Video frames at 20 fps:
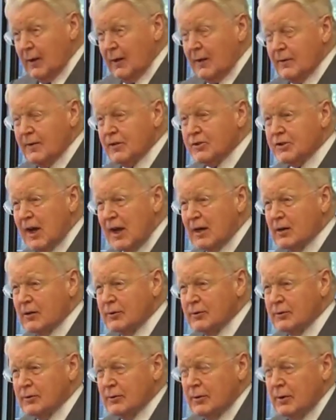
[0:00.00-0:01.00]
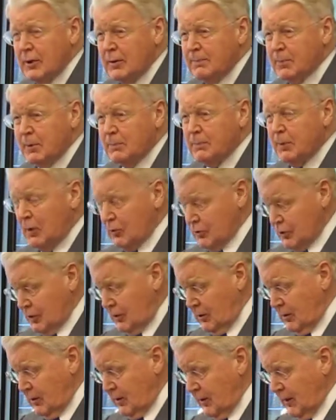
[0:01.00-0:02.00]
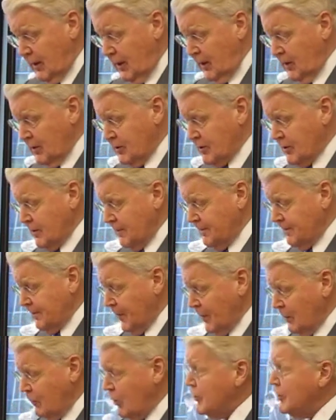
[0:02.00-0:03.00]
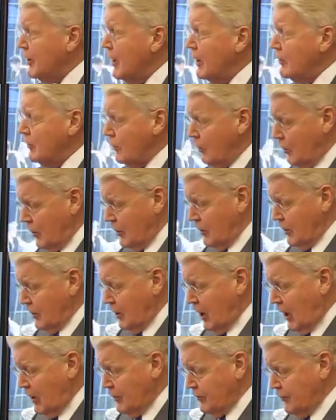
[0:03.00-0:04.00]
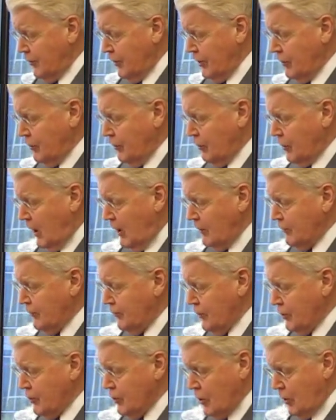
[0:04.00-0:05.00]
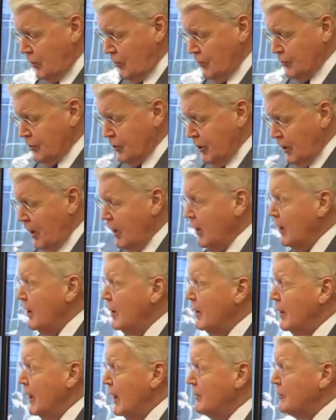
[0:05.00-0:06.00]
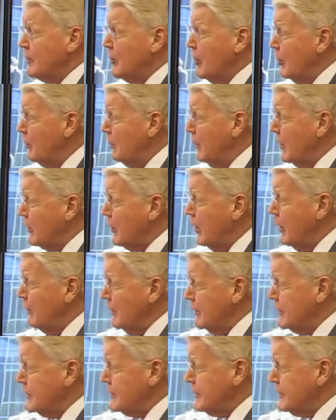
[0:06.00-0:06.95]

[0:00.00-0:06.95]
The second proposal is what I call country-to-country zones and global commons.